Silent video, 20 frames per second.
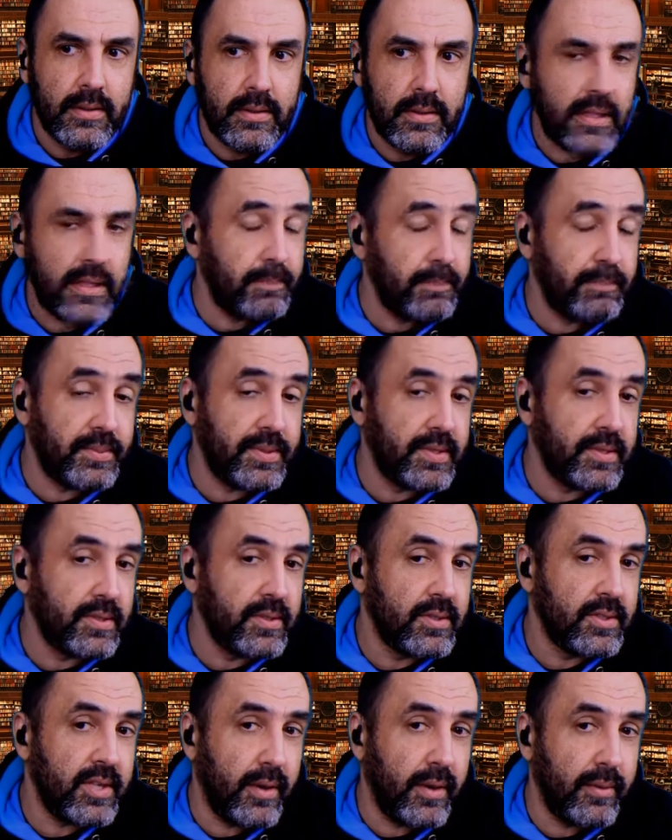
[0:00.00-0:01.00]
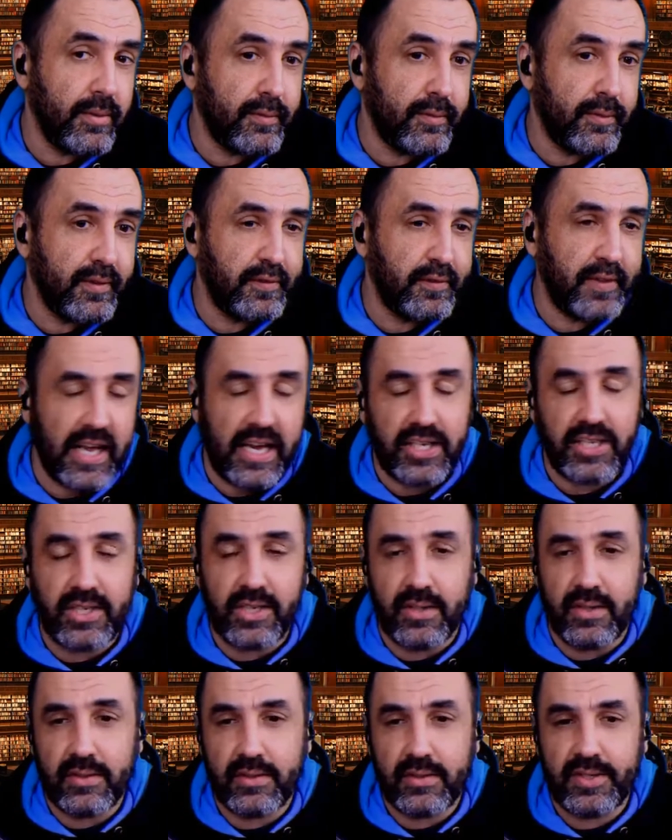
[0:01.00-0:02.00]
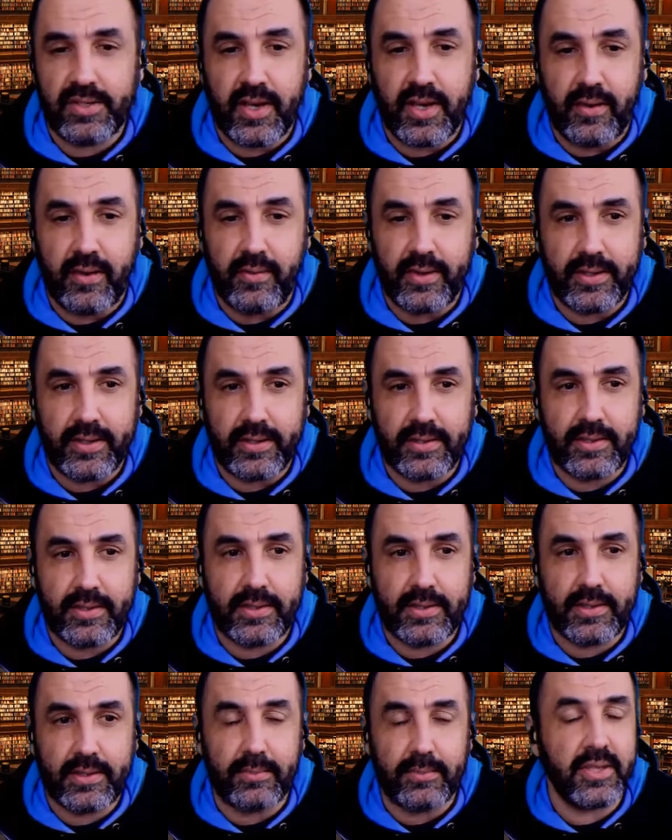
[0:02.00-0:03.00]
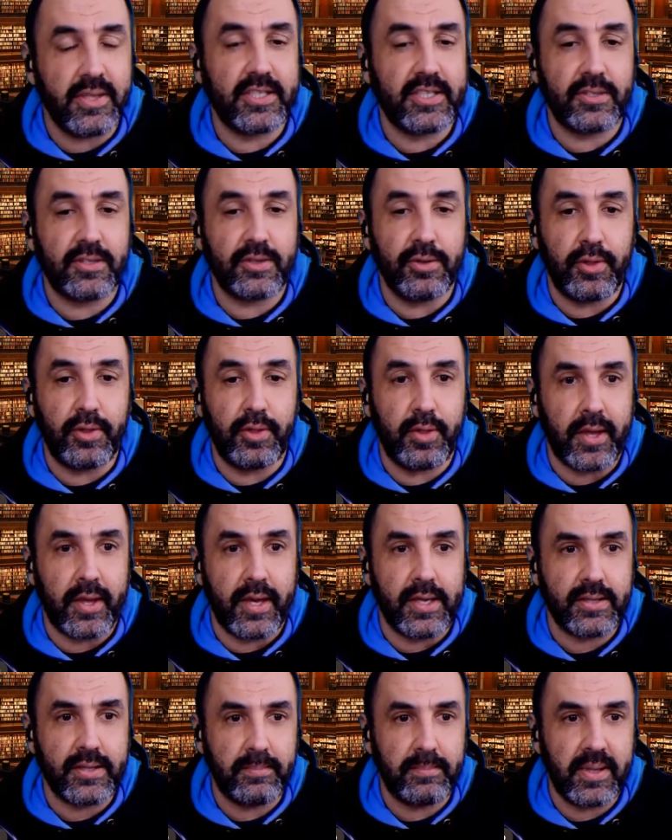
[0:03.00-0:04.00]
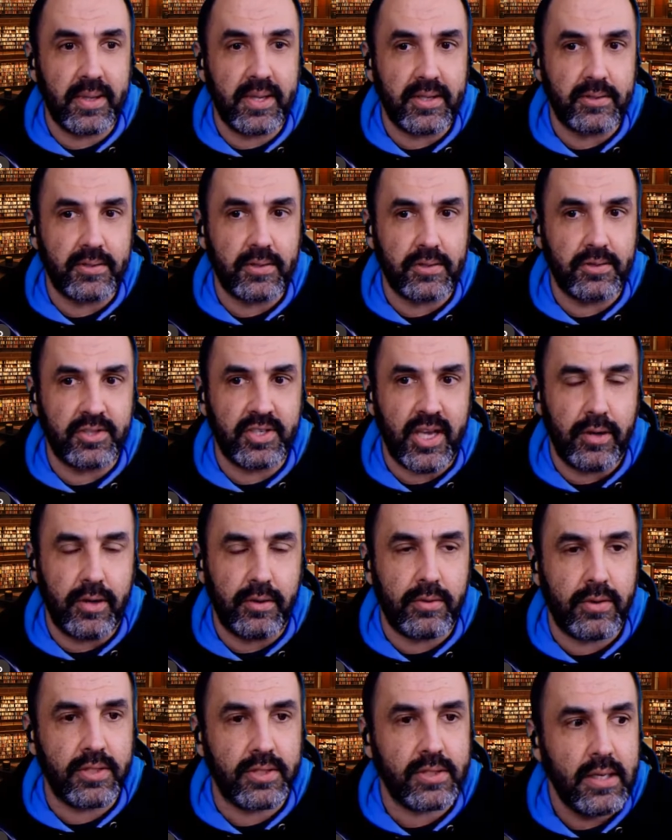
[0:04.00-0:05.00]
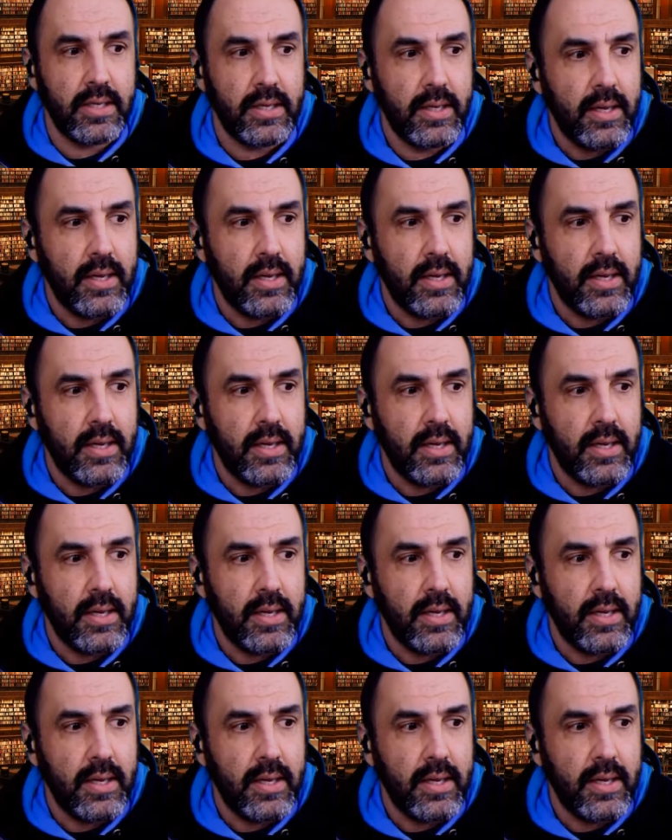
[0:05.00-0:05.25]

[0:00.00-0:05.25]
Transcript: tips, sharing reflections, sharing so much good things, being so generous.